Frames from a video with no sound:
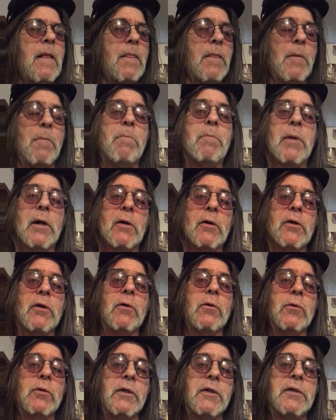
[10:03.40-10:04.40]
the
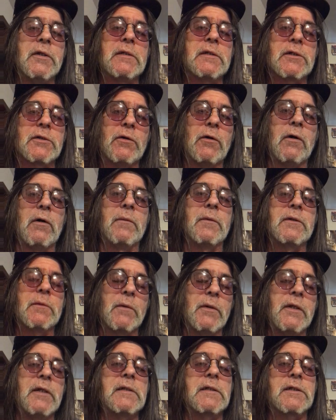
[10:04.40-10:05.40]
burial he deserves
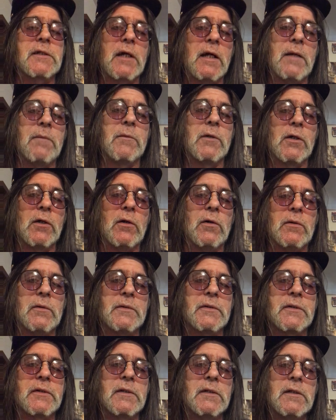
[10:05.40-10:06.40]
when his time
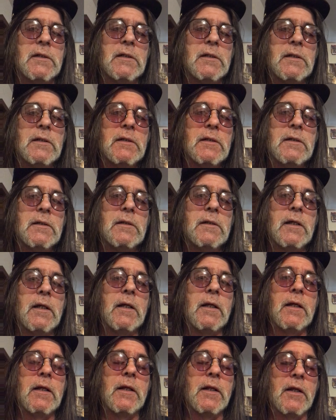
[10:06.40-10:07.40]
goes
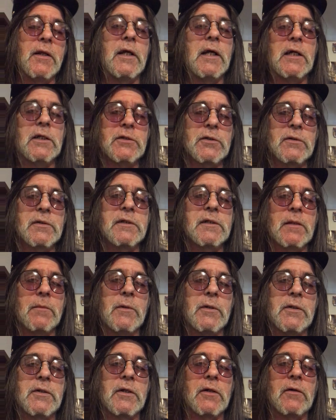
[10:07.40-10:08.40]
in a national
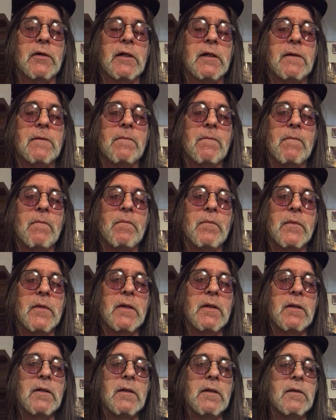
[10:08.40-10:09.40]
cemetery.
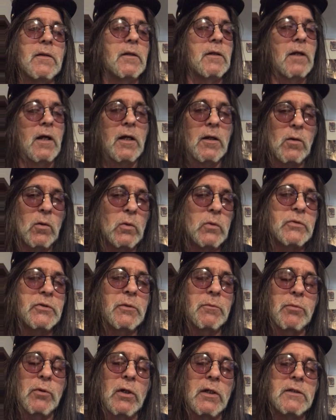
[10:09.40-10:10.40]
The guy holds
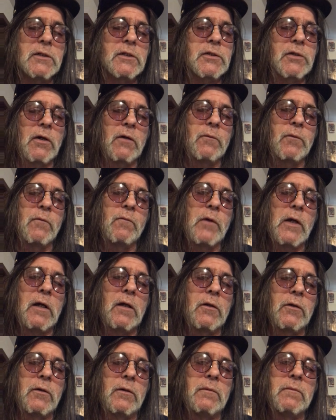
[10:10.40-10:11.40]
a Bronze Star for
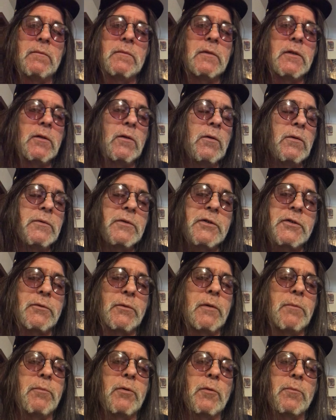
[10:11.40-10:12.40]
Valor. He owns
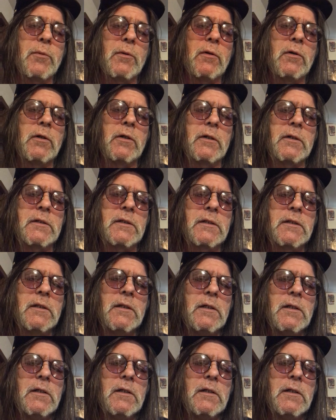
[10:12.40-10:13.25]
three Purple Hearts.